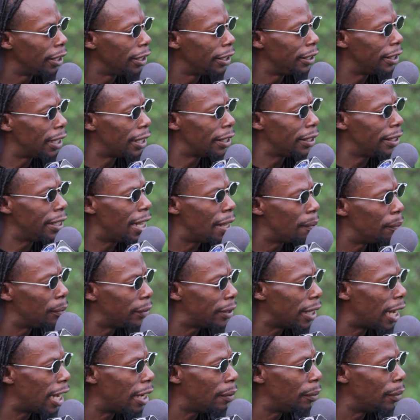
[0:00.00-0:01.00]
in a them
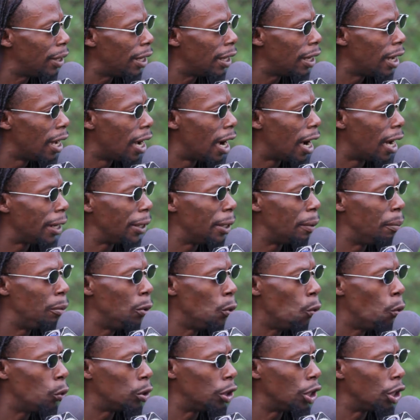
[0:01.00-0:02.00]
time there, and the
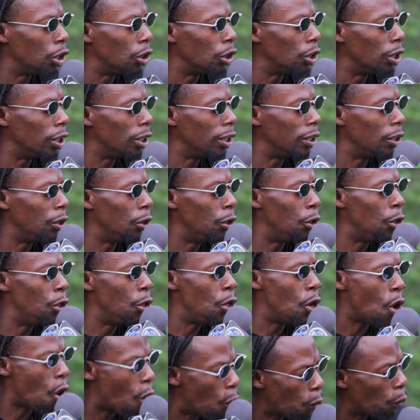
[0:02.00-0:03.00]
music
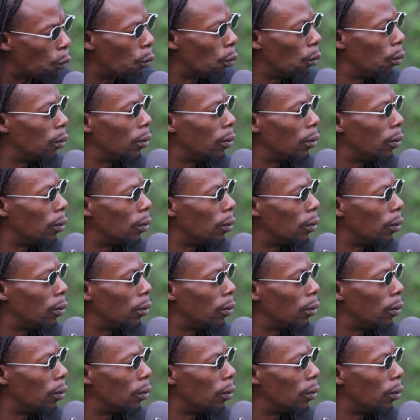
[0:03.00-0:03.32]
no.